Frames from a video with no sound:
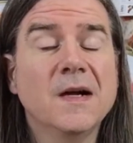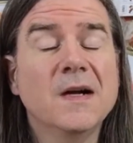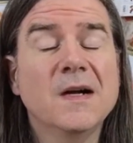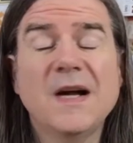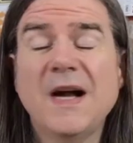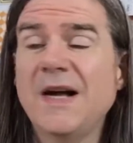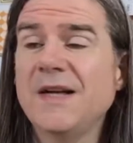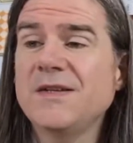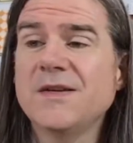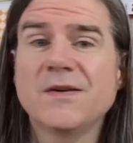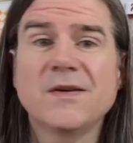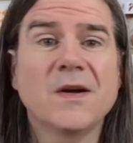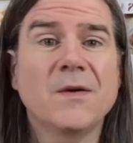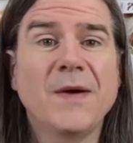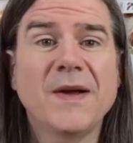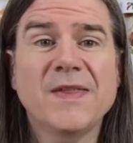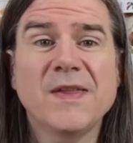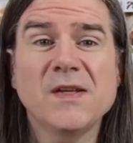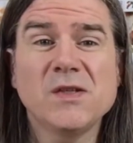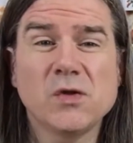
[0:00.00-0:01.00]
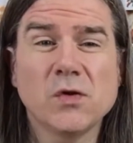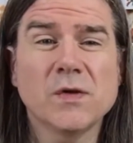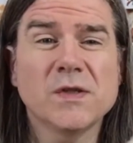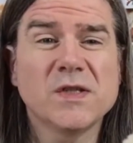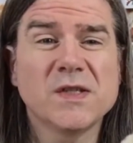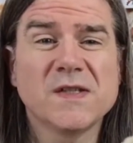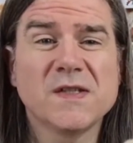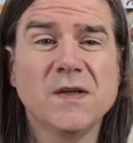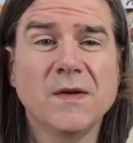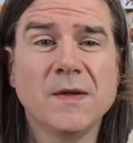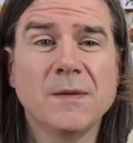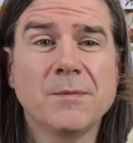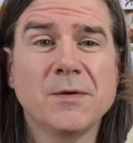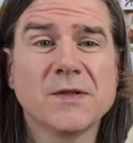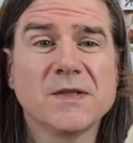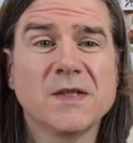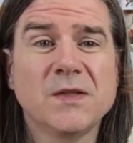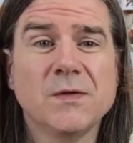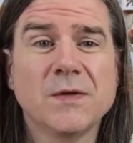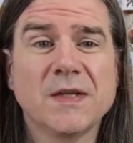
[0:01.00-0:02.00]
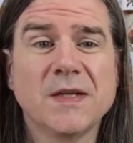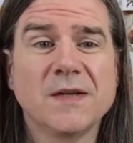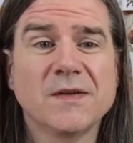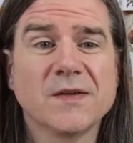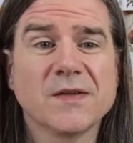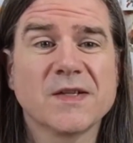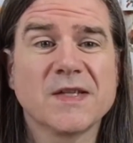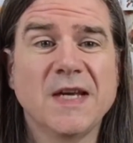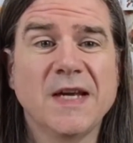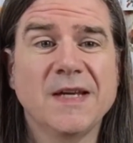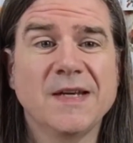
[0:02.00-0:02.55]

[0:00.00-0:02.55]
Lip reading: I don't know. I think George is the only person who can understand him.